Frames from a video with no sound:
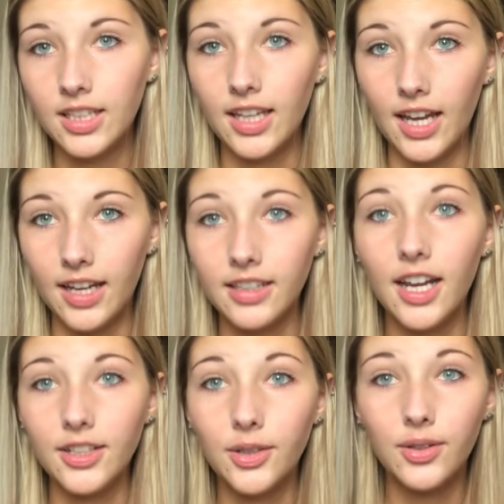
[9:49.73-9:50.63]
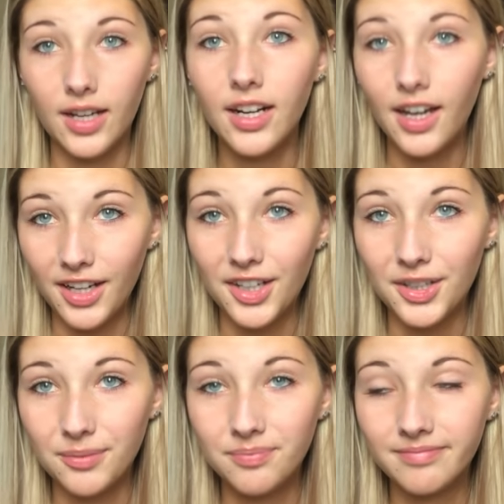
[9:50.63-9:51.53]
Yeah, I don't know how to
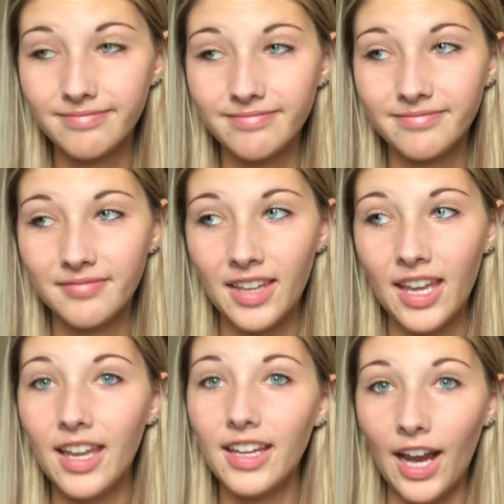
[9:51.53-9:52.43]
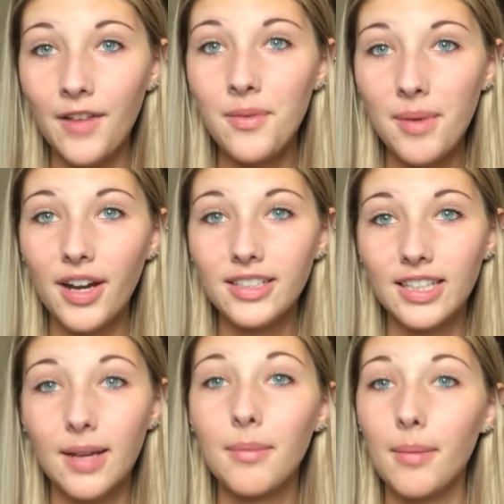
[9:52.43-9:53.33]
iron kind of
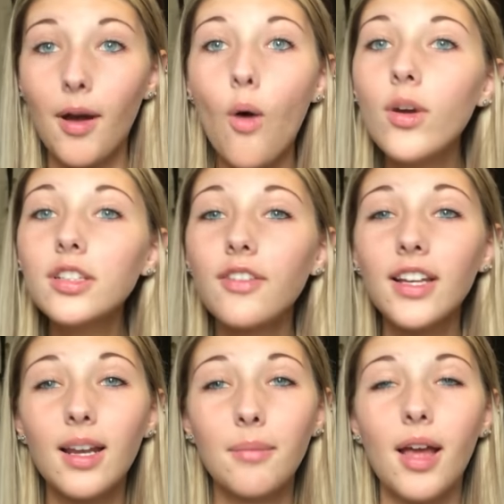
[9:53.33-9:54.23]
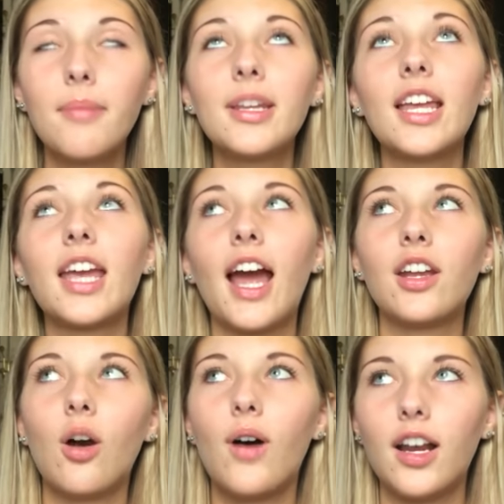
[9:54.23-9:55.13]
embarrassing, but I'm always afraid that I'm, I mean, like, I
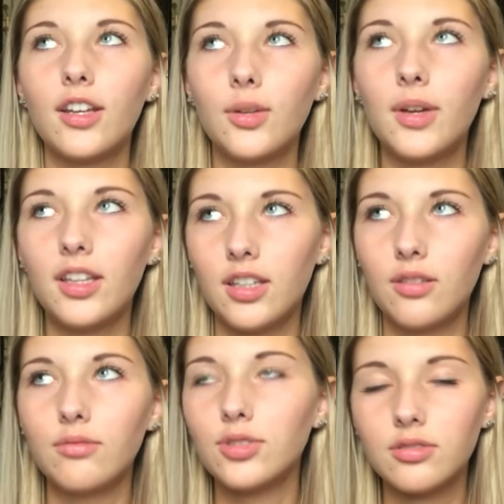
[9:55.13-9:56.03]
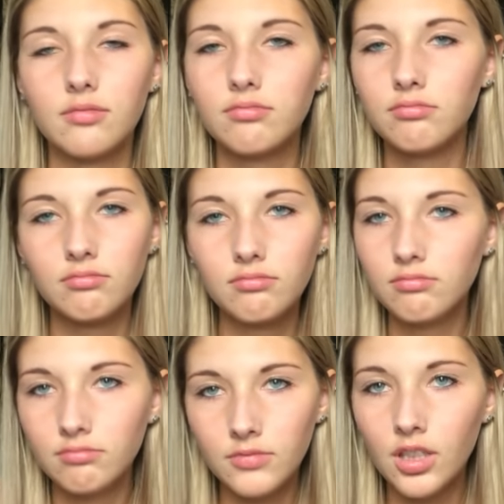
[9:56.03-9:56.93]
know how to do it, like, you just,
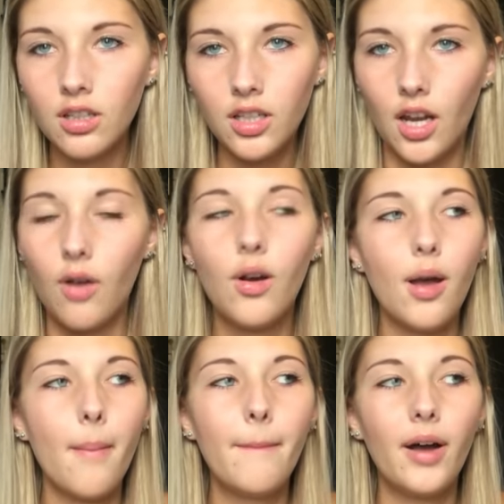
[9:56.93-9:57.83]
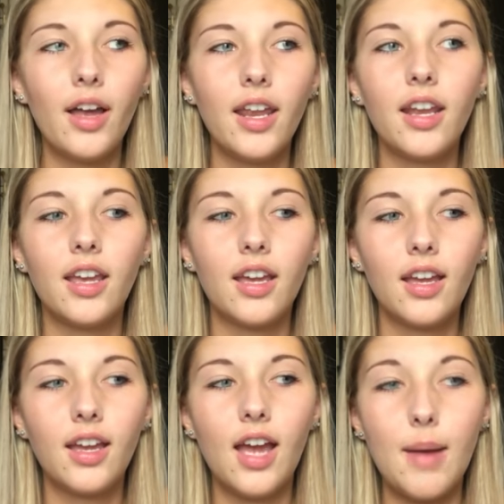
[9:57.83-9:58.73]
you know, but
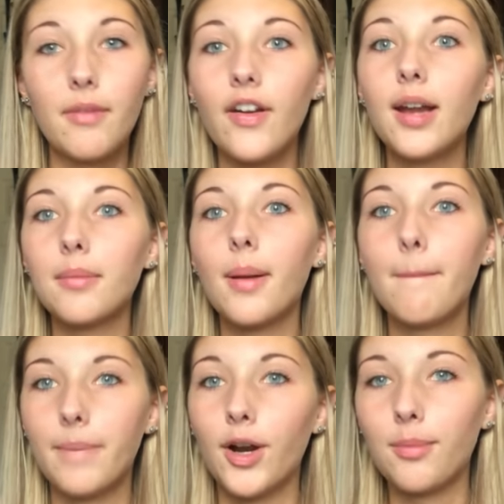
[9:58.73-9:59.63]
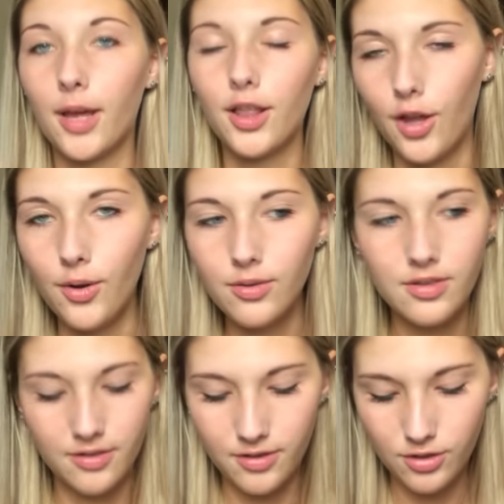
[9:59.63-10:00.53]
I'm afraid I'm gonna burn my clothes.
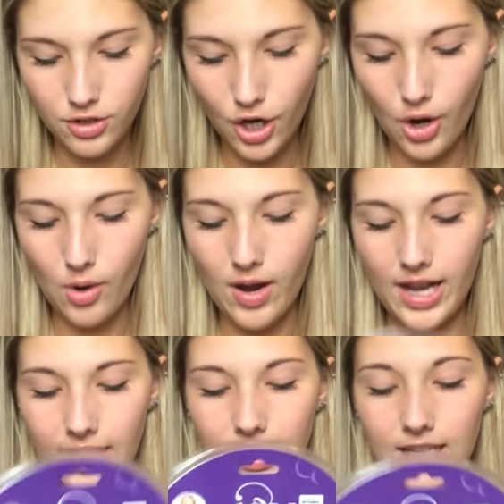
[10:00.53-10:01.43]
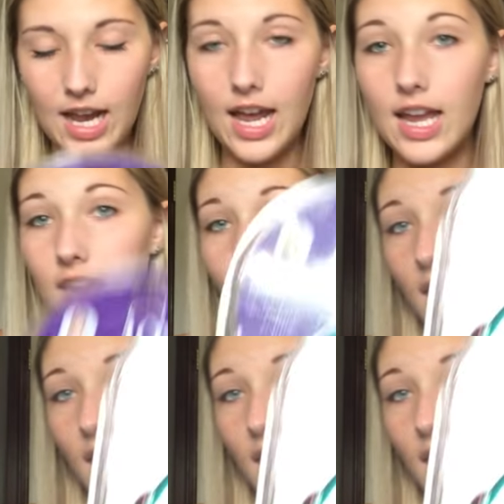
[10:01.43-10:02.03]
So I got